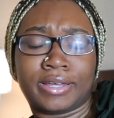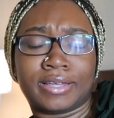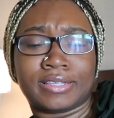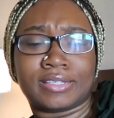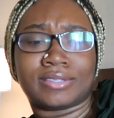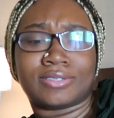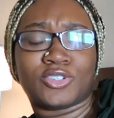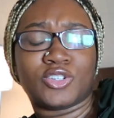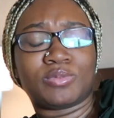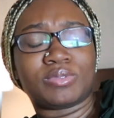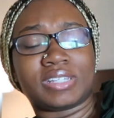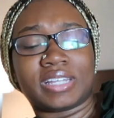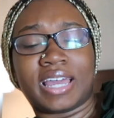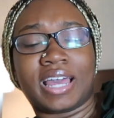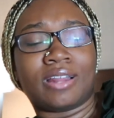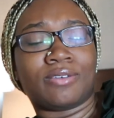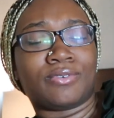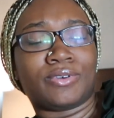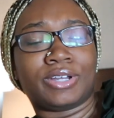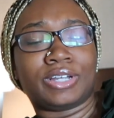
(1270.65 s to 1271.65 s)
because strippers in
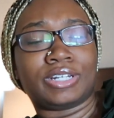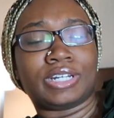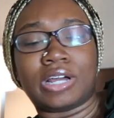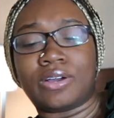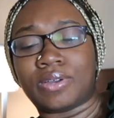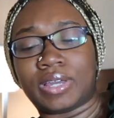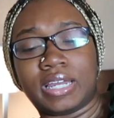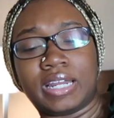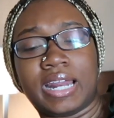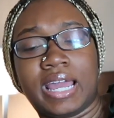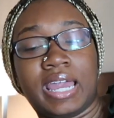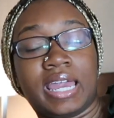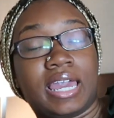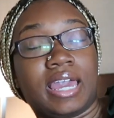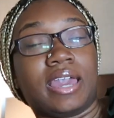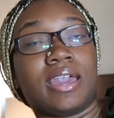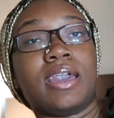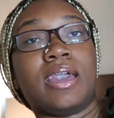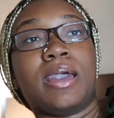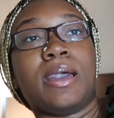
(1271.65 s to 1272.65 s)
California don't get
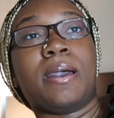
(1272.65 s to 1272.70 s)
naked.